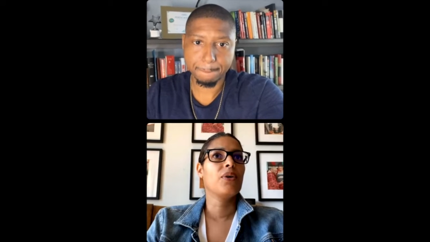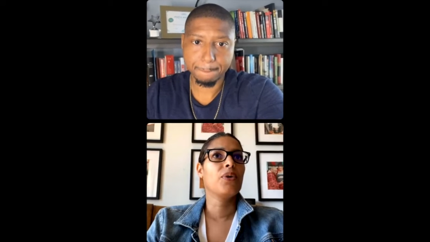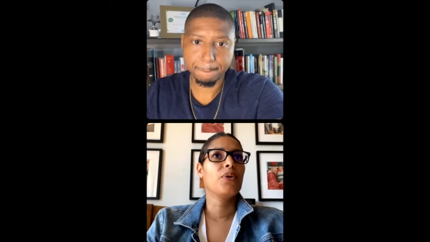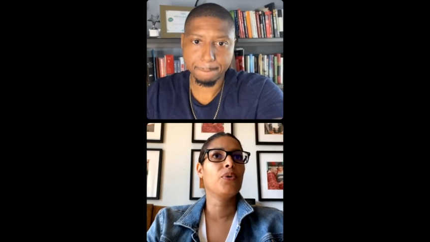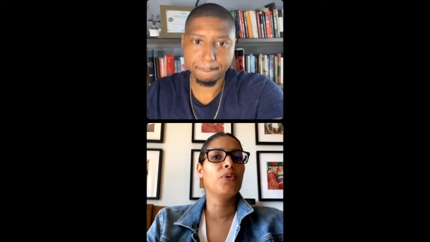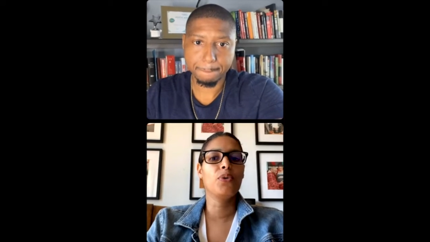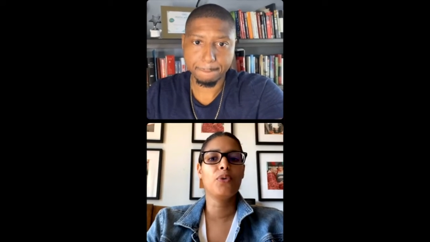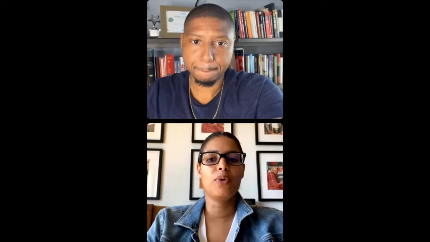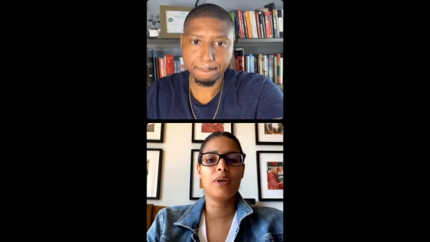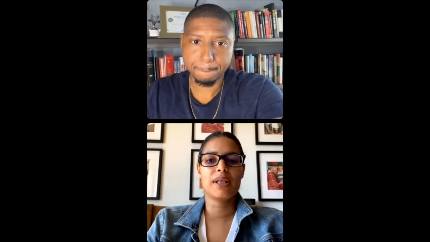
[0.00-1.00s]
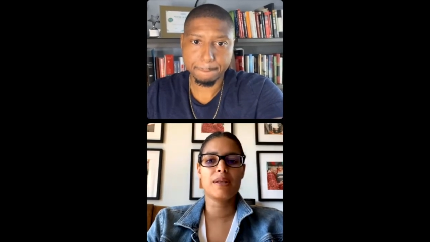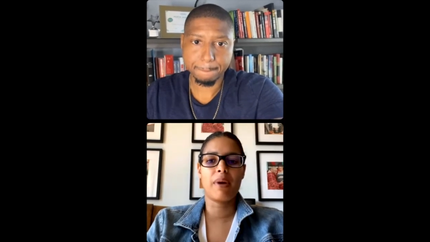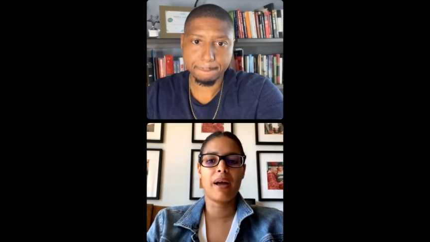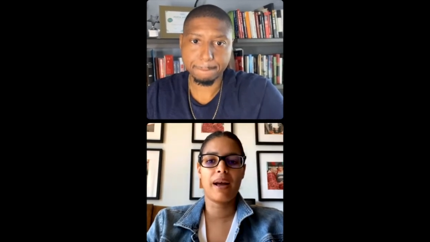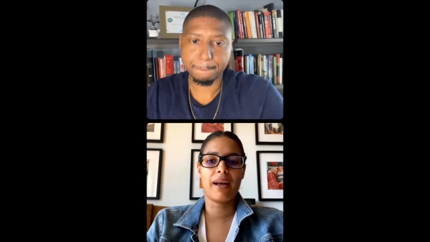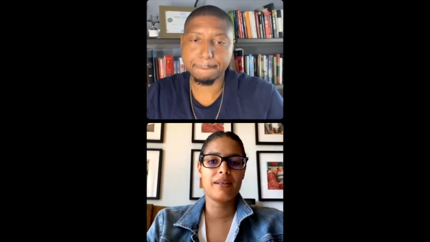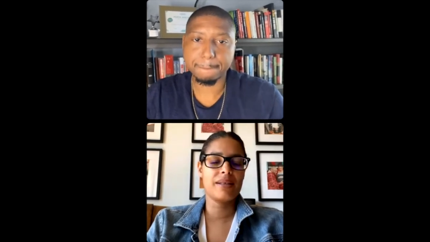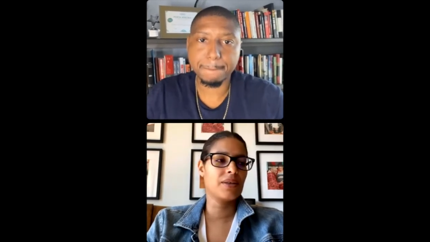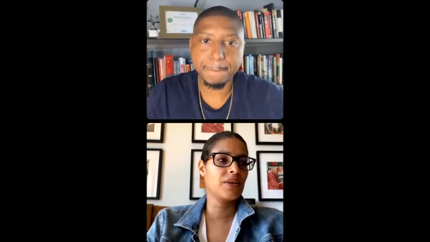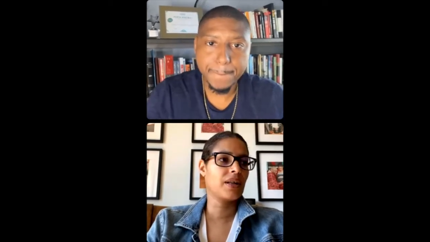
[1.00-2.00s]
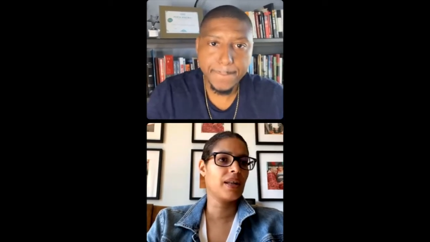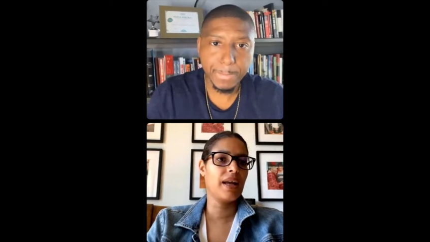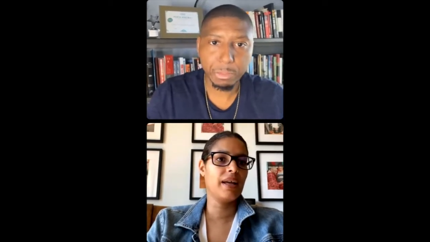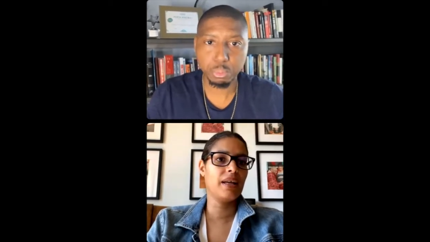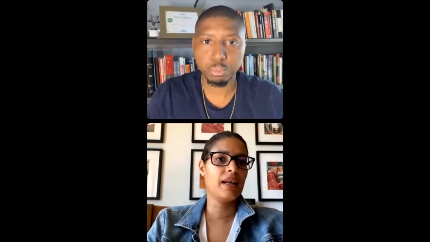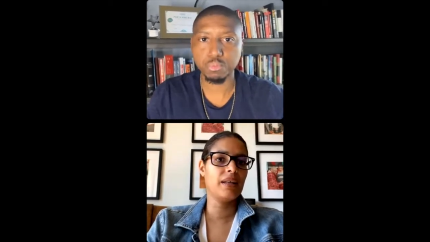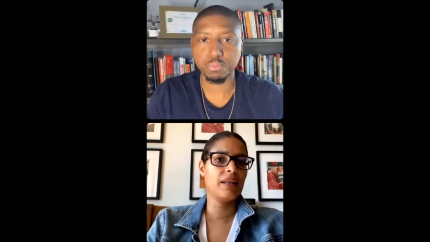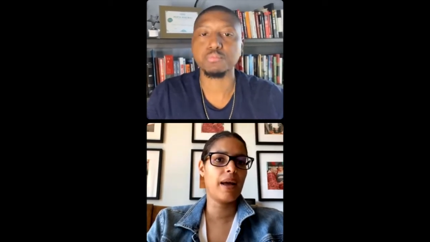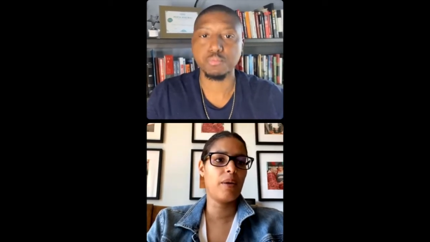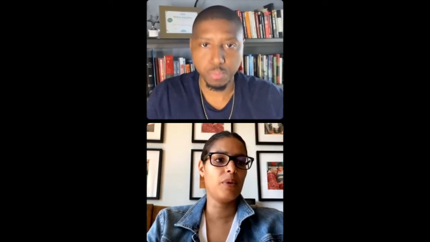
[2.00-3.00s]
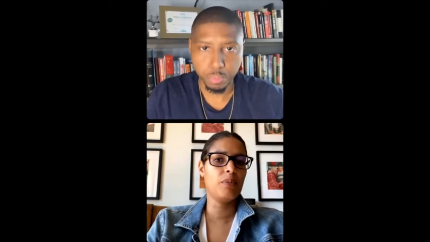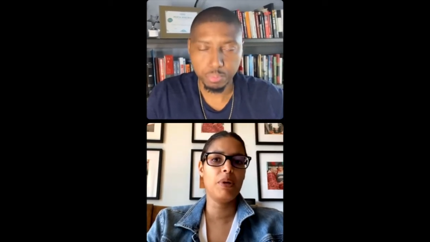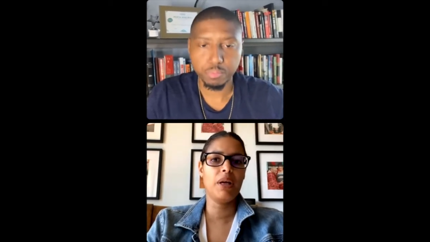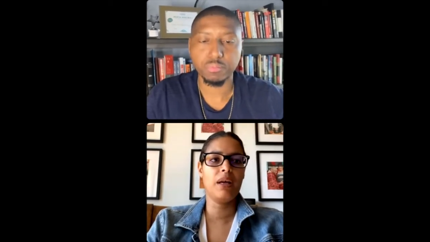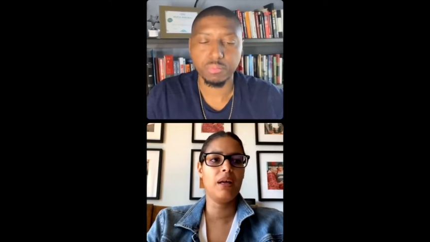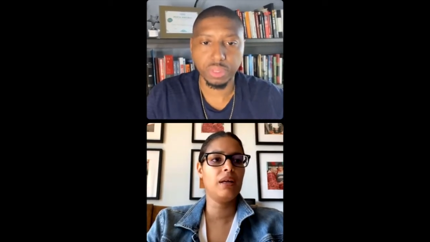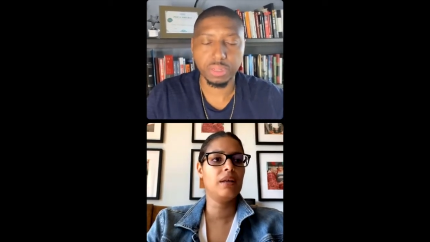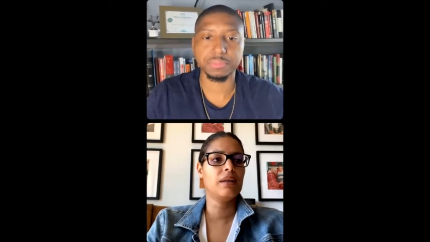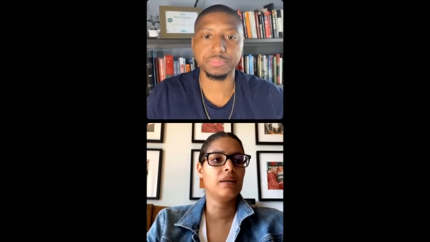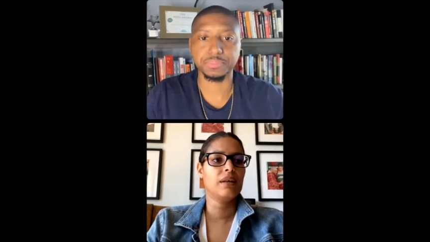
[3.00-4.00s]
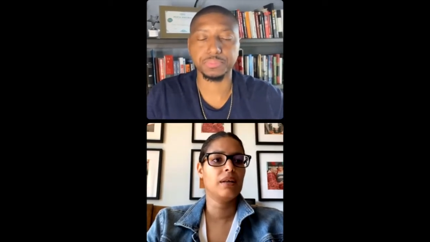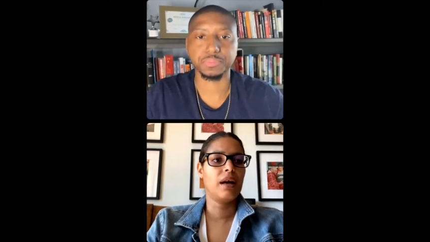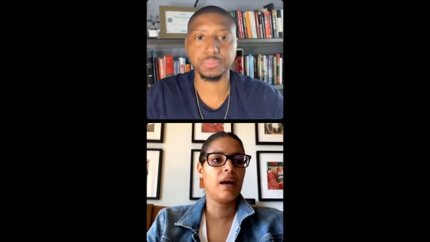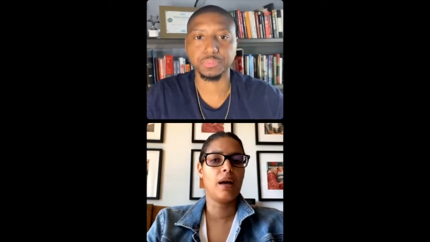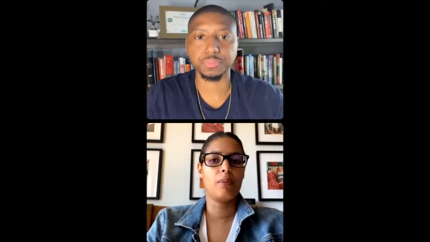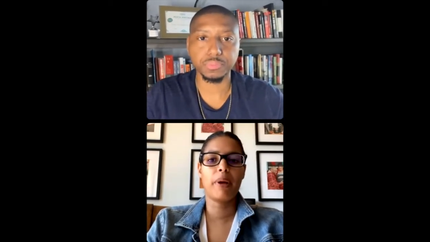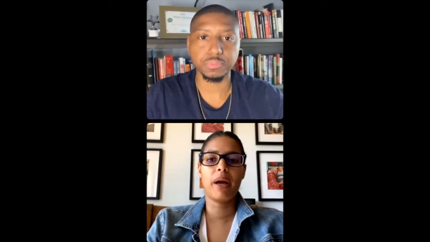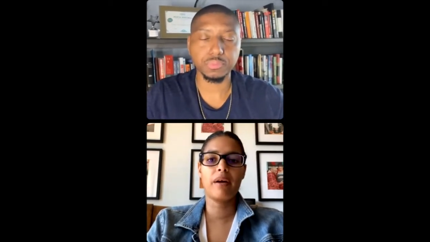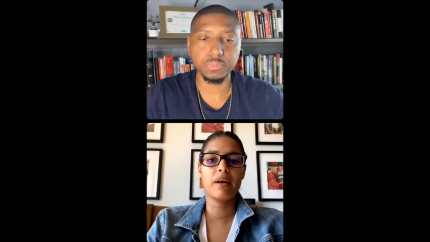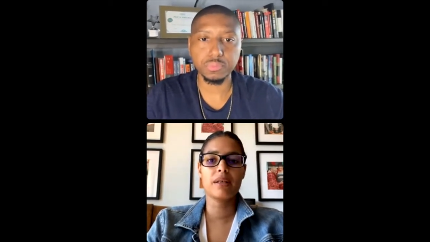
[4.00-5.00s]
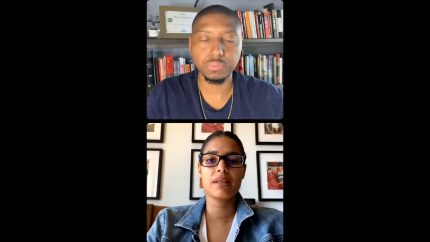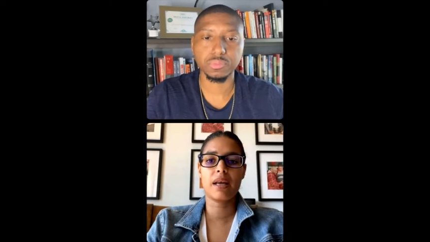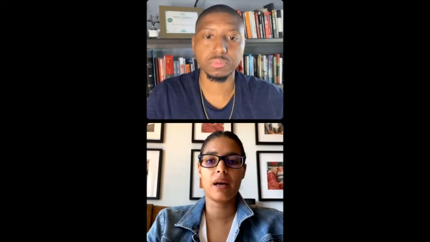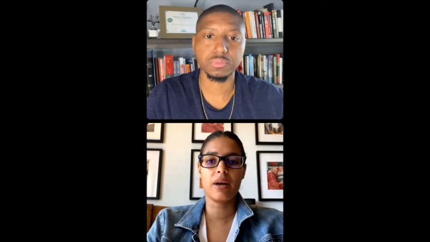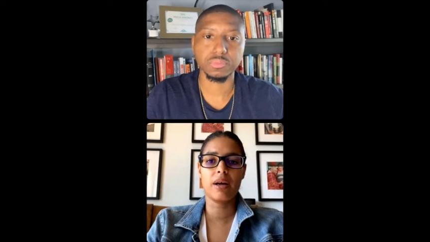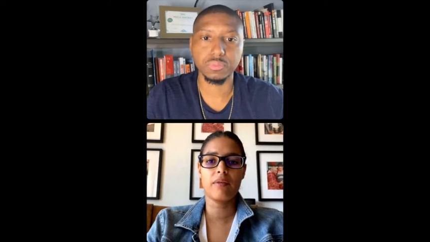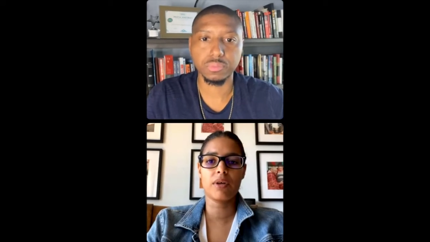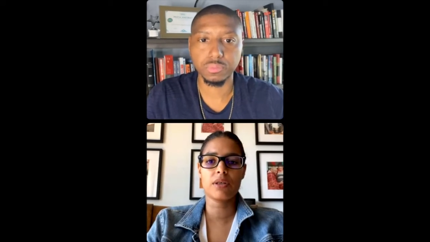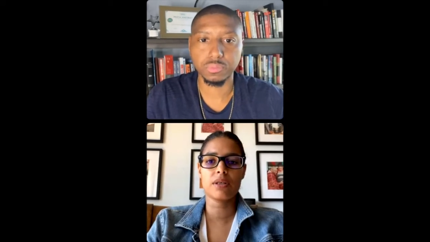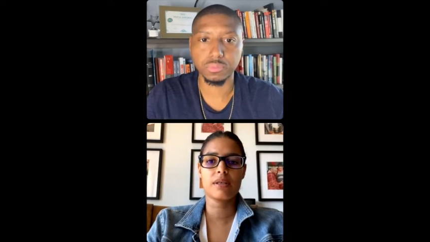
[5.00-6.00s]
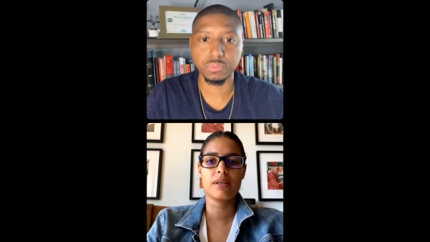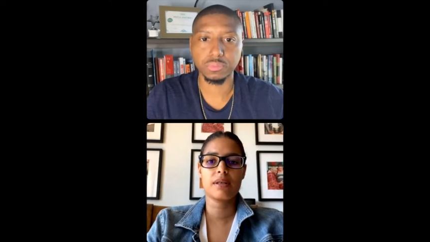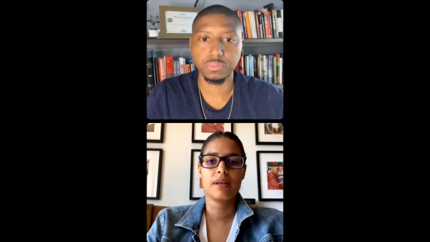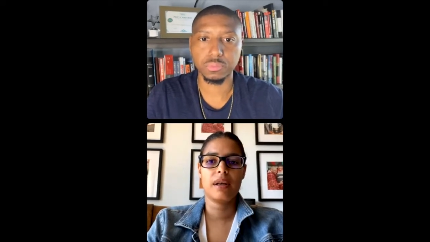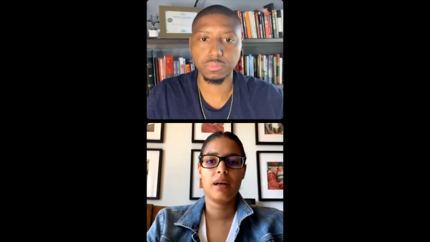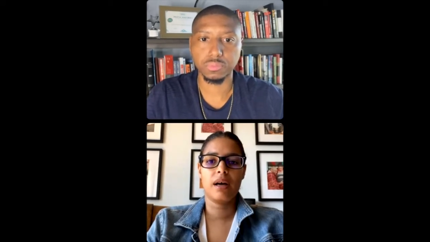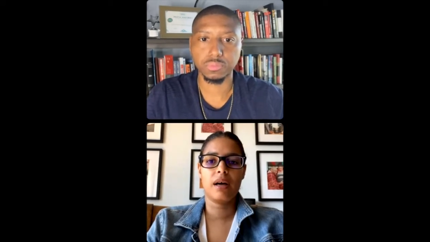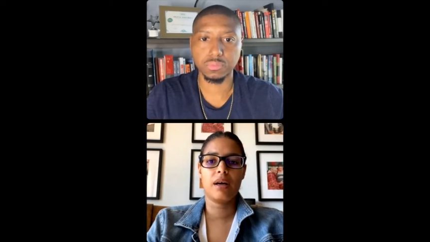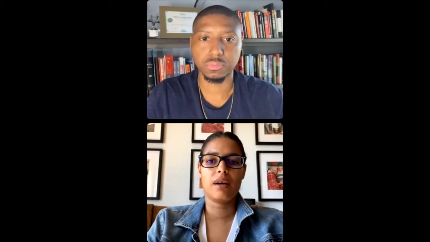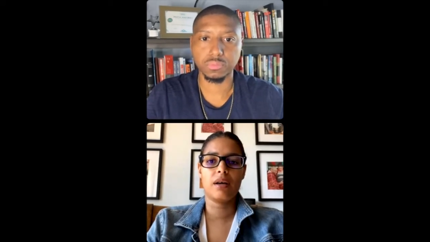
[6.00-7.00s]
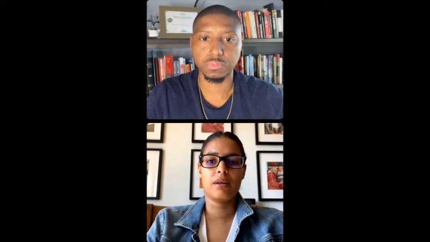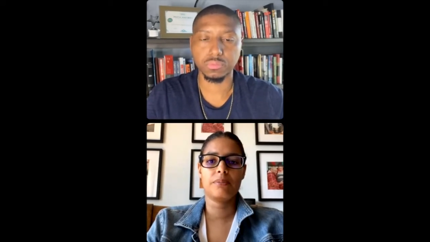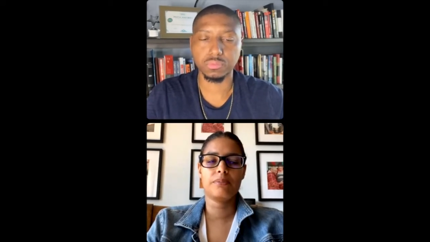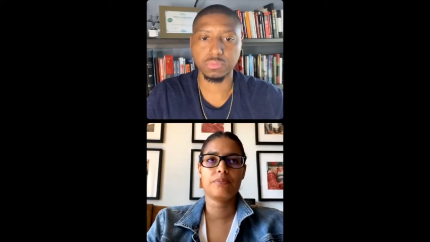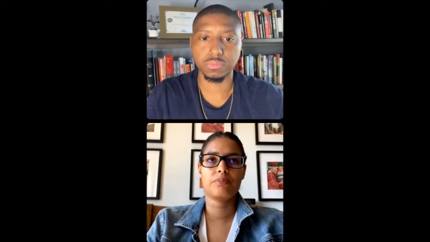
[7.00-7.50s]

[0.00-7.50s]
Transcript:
Speaker 1: Who is my ideal client? That would be parents, caregivers, nonprofit